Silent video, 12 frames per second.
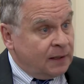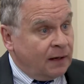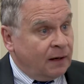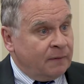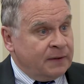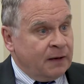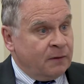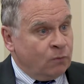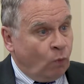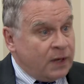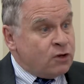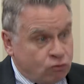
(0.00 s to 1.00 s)
Uh, mm-hmm. you know,
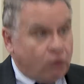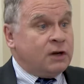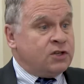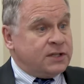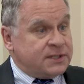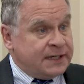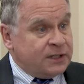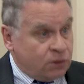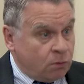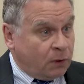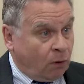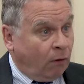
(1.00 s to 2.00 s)
one drug just didn't
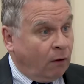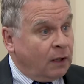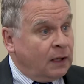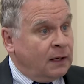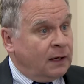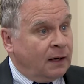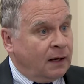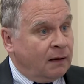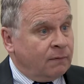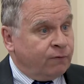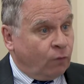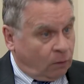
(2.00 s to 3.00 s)
do it all
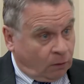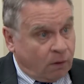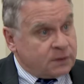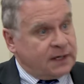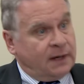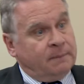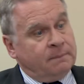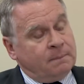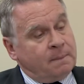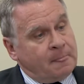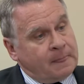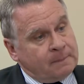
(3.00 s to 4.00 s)
uh, for a long time. It sounds like